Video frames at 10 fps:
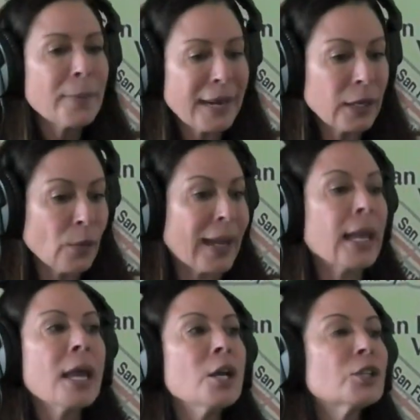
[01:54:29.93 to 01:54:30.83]
But anyway,
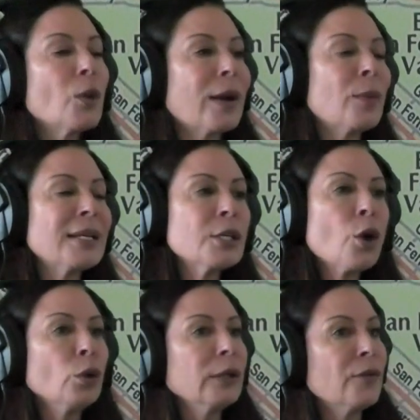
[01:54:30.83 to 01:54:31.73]
so I went to
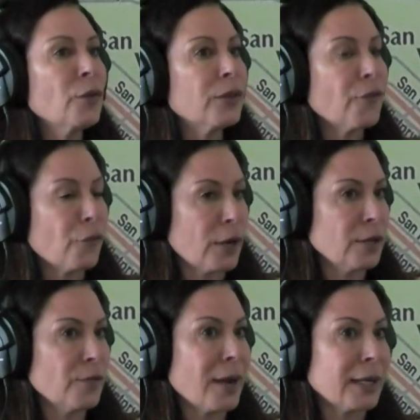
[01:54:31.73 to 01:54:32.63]
go live with a
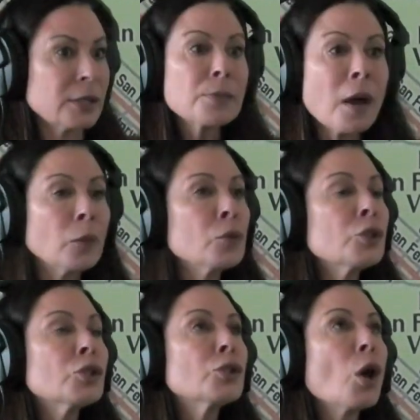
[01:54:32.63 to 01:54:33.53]
friend of mine. His mom was
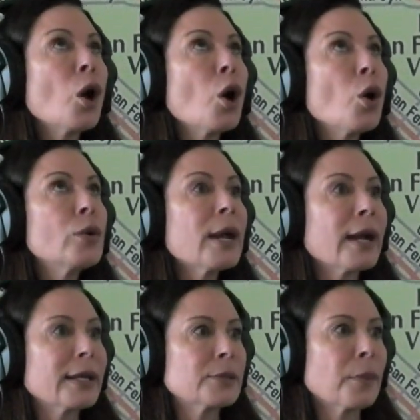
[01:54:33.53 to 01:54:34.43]
so
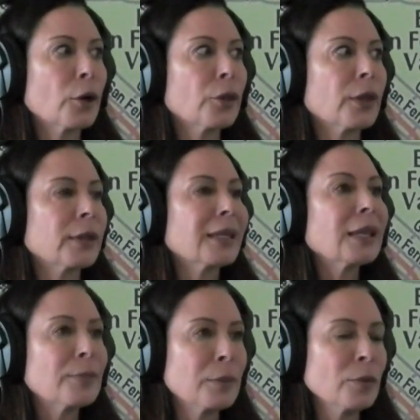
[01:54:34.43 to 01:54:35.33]
nice, Martha. They
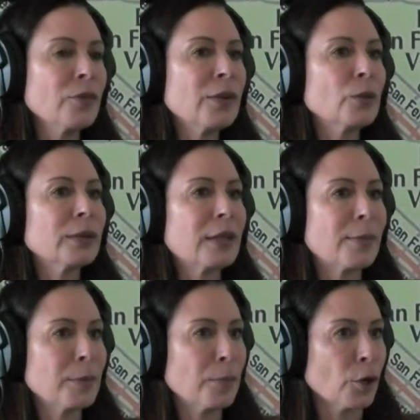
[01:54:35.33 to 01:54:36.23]
let me move in with
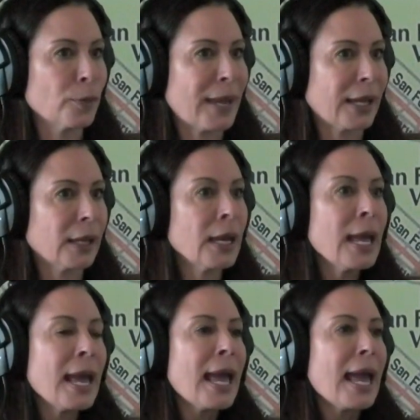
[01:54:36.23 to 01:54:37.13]
them in Burbank
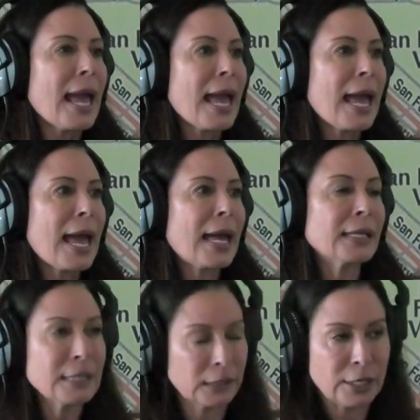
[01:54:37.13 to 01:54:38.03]

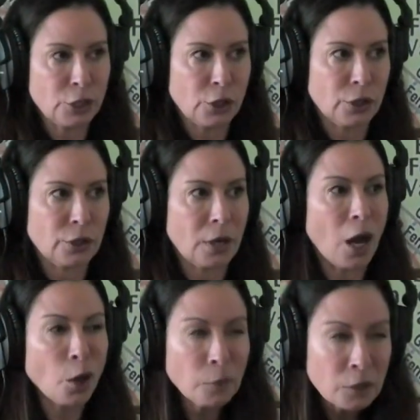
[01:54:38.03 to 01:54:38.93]
until I turned
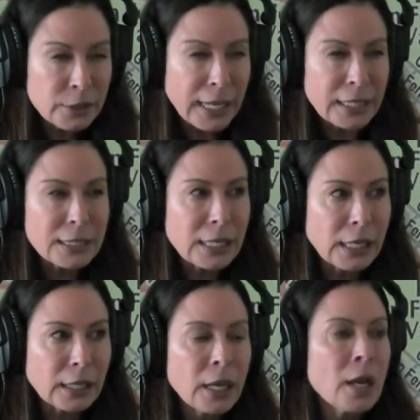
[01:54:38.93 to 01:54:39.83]
almost
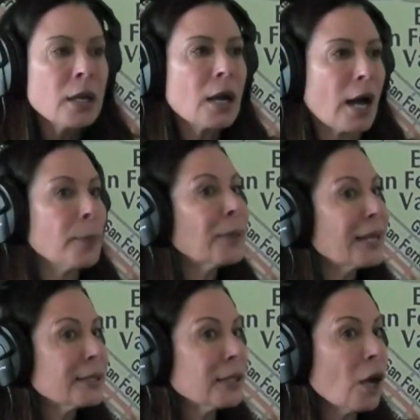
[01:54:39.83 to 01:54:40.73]
18, got a
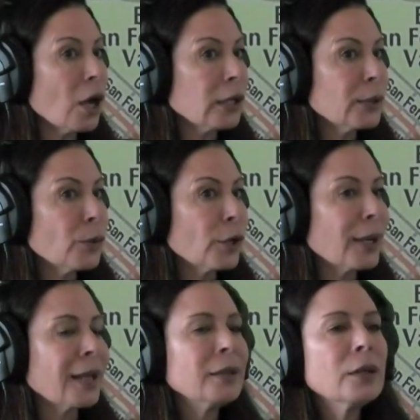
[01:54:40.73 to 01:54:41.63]
place in
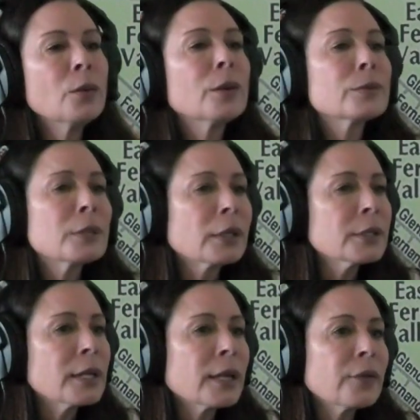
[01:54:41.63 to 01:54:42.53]
Hollywood. And you know what? It was
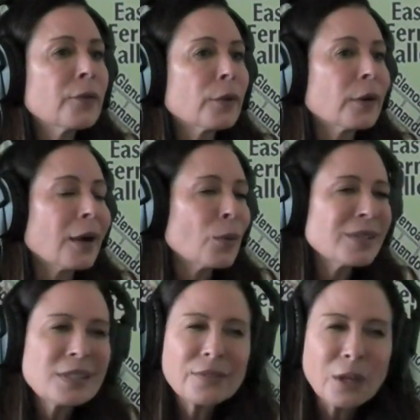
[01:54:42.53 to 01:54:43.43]
1984. I
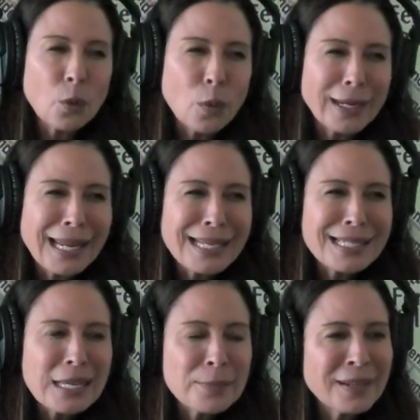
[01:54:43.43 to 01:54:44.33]
wasn't even quite
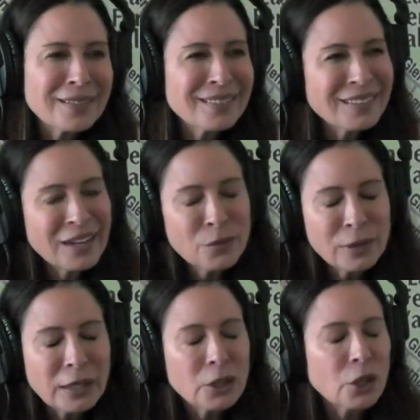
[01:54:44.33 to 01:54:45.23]
18, but
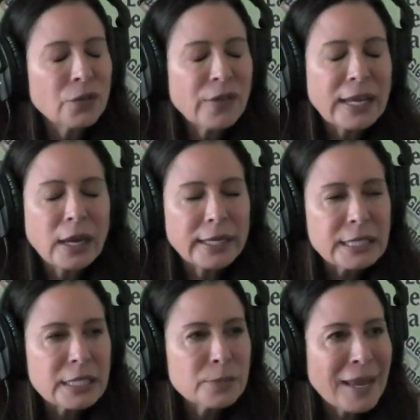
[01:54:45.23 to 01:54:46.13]
everyone had good fake
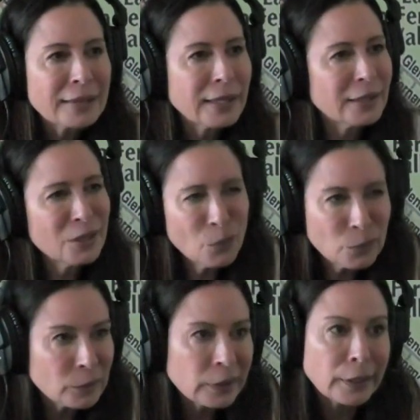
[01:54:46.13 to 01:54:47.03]
IDs back then, and no
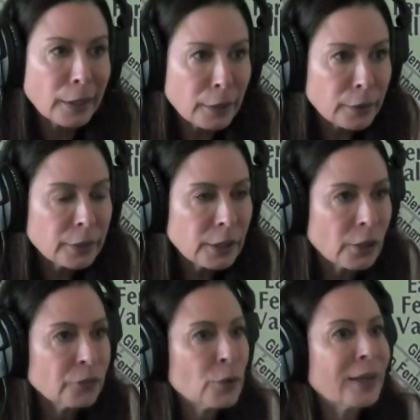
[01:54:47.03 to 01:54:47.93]
one really cared. You
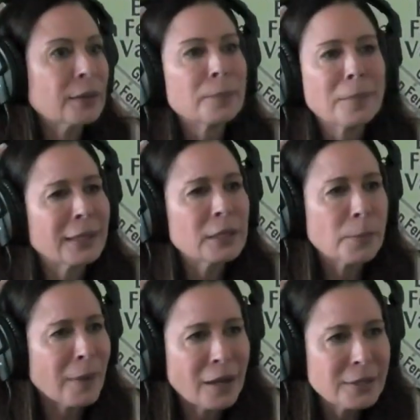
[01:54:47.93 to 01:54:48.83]
know, if you had the money
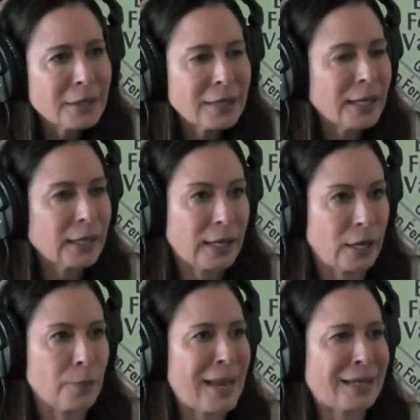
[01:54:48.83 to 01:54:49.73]
deposit, they didn't
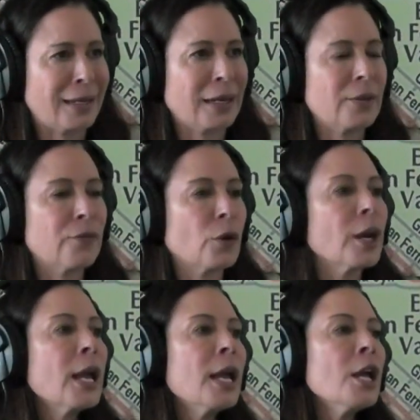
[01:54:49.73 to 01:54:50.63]
care back in 84.
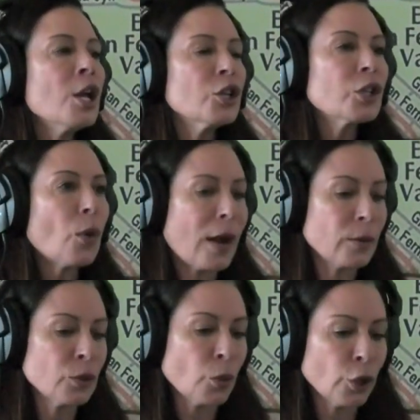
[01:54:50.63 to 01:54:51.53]
Wow. So I
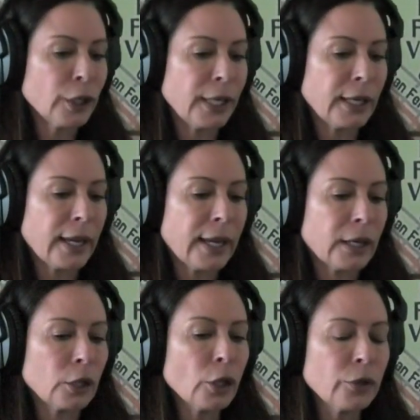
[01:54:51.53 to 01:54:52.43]
was working
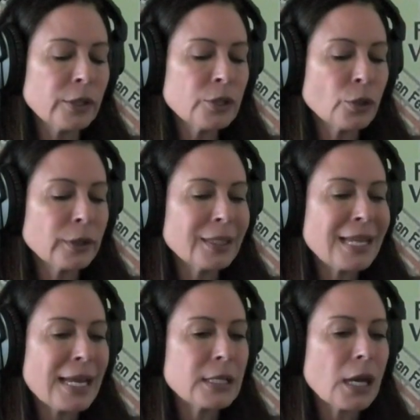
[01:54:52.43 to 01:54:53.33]
at a clothing store in the
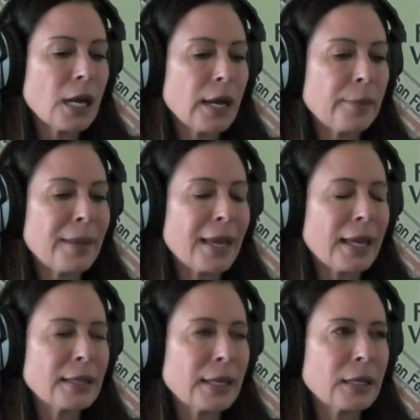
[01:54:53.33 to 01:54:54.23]
daytime,
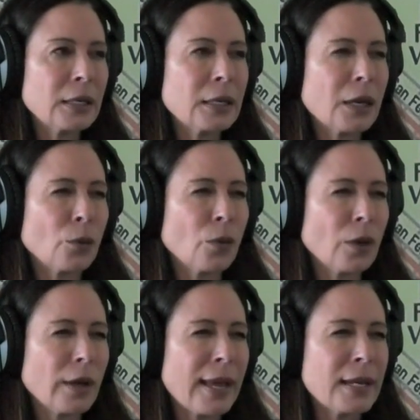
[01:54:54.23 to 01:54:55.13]
and then
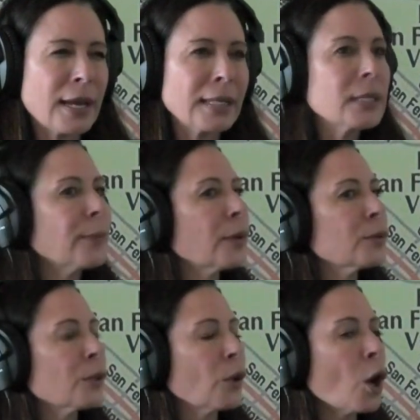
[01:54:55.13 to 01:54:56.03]
at nighttime, I
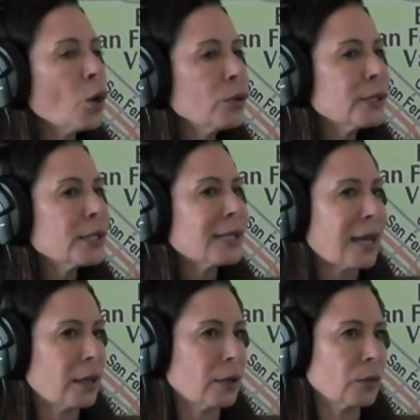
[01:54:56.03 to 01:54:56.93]
was a hostess
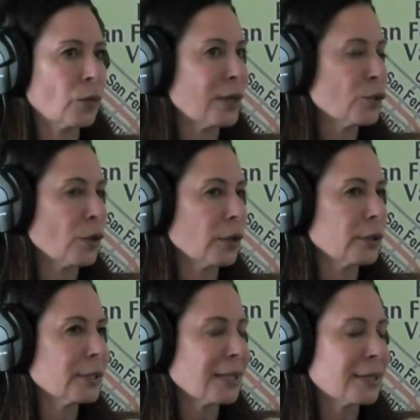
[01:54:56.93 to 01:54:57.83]
at a restaurant
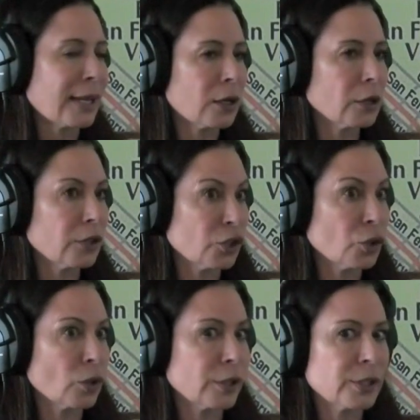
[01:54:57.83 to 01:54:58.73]
on Sunset called The
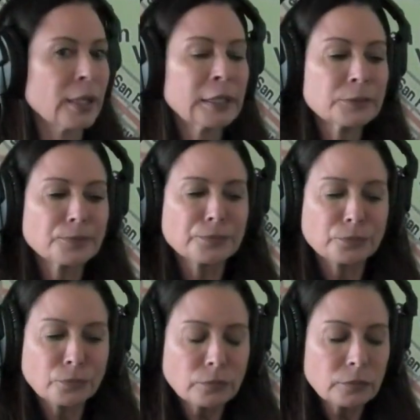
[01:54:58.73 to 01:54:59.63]
Source.
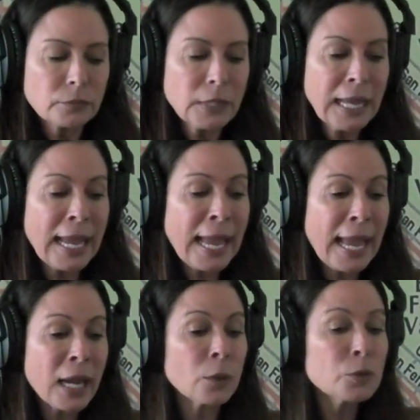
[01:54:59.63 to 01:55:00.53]

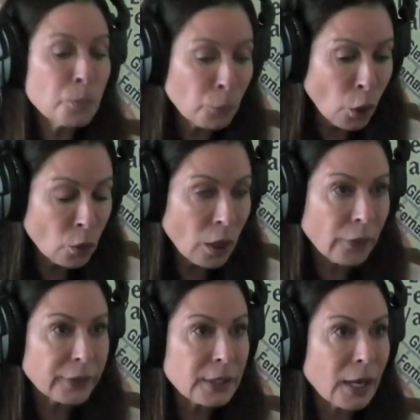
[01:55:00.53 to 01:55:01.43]
And I was broke
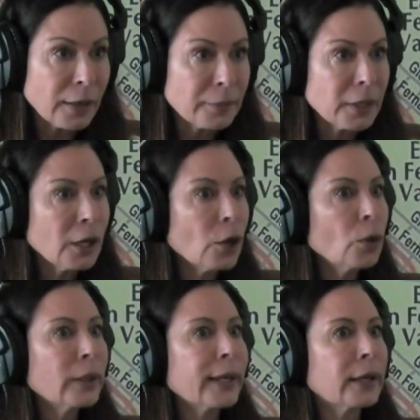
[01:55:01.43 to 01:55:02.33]
all the time, you
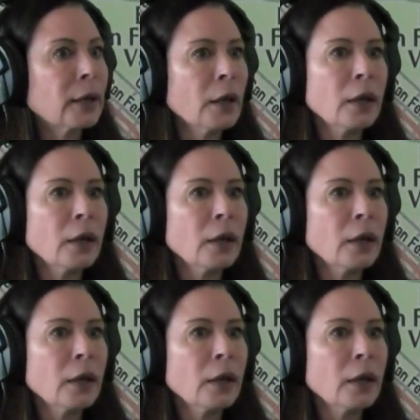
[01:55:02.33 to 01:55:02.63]
know, like,